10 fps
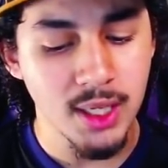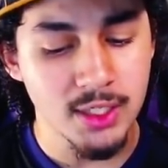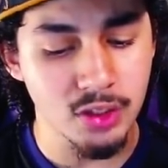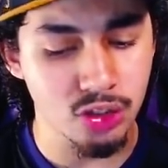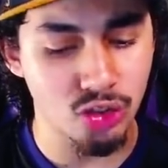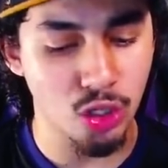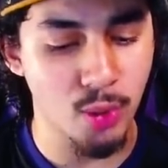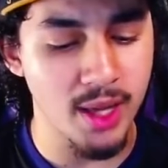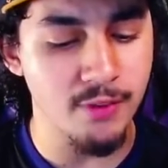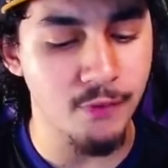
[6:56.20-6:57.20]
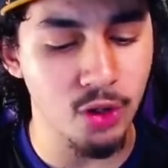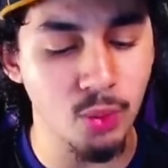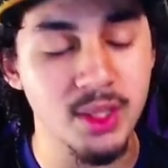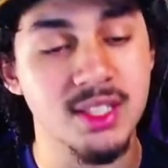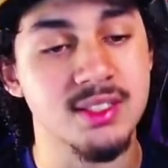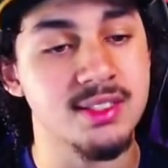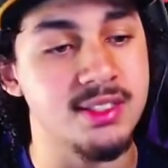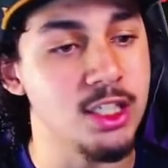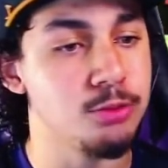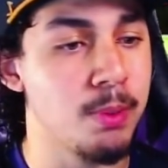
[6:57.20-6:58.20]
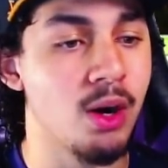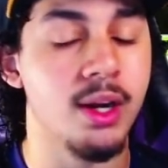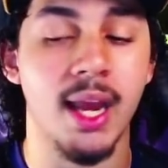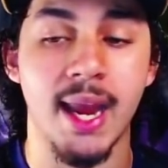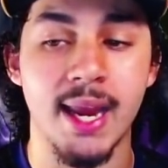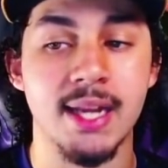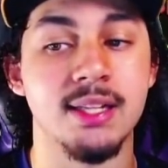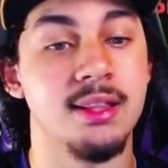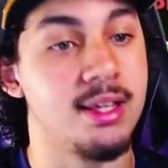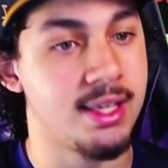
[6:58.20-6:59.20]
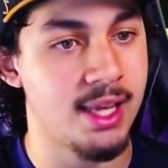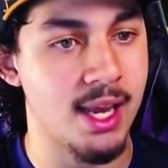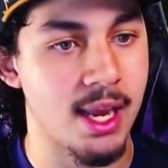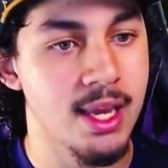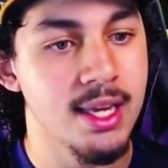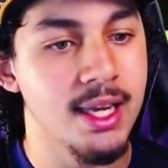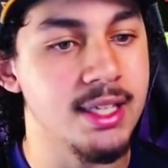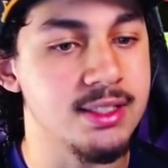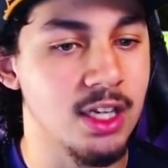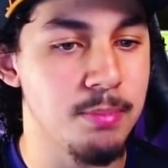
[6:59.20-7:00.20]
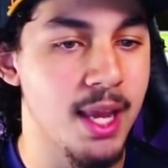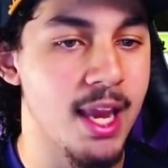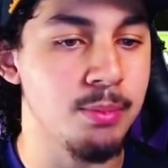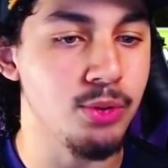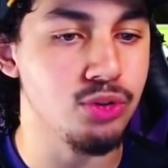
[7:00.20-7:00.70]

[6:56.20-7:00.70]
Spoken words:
He's going to start creating the funnel with the siege barrack and the king. He's going to be able